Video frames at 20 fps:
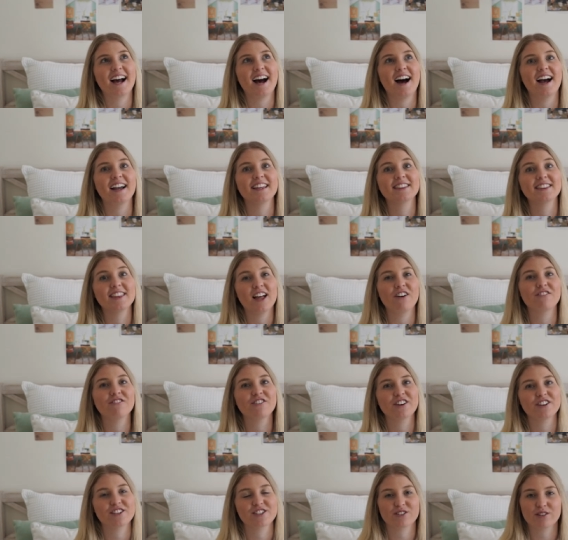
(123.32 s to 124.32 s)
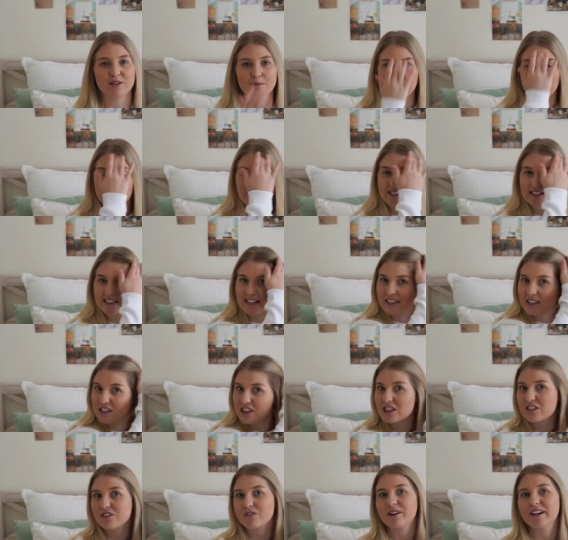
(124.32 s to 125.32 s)
I love those three books and they're the
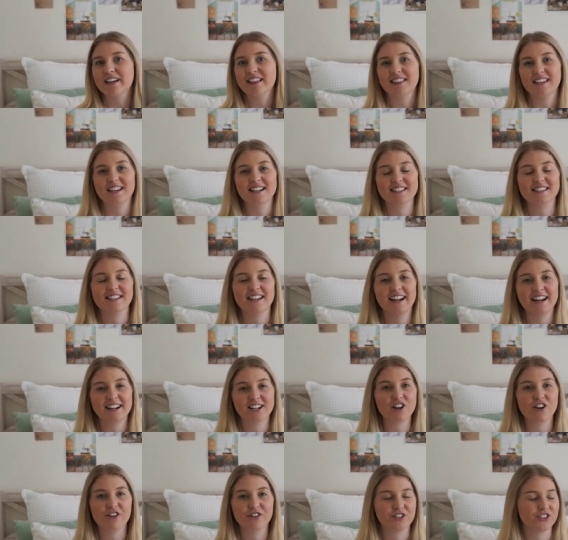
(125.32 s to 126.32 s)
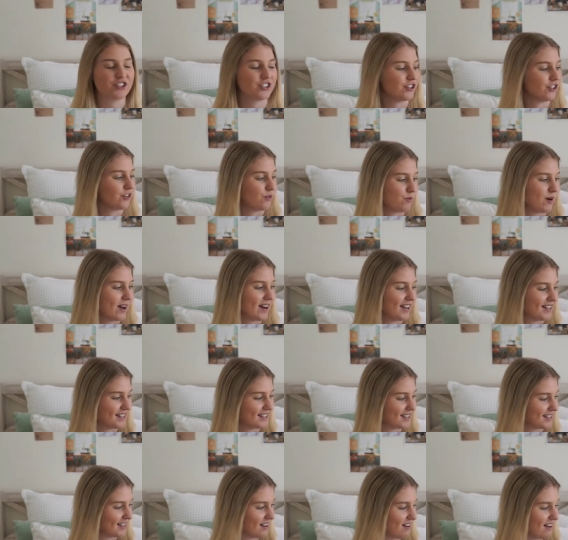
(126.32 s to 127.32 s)
three things that I go to when I
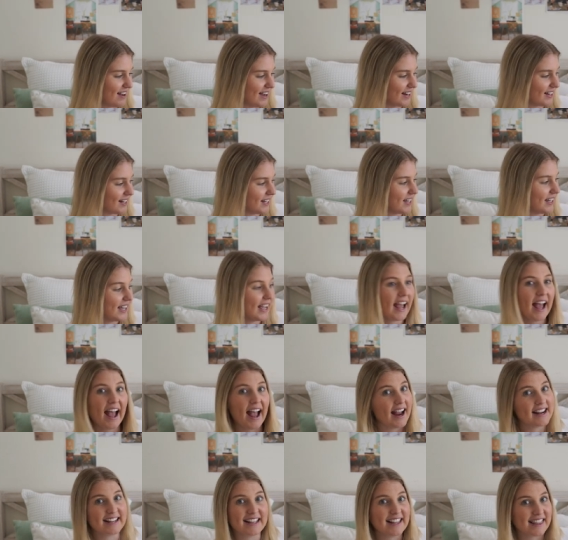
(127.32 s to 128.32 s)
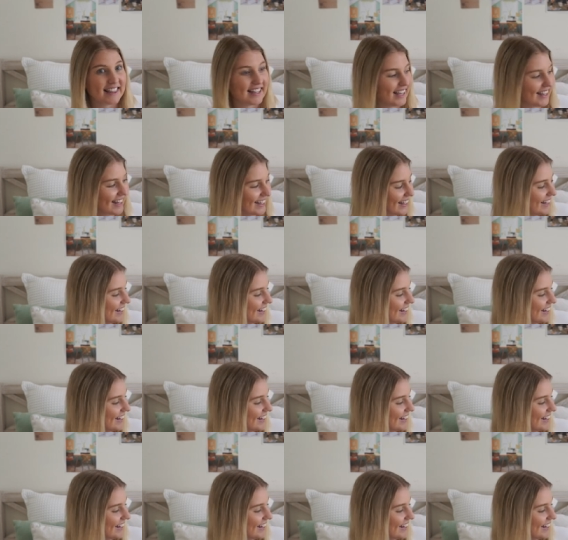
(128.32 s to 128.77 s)
design anything.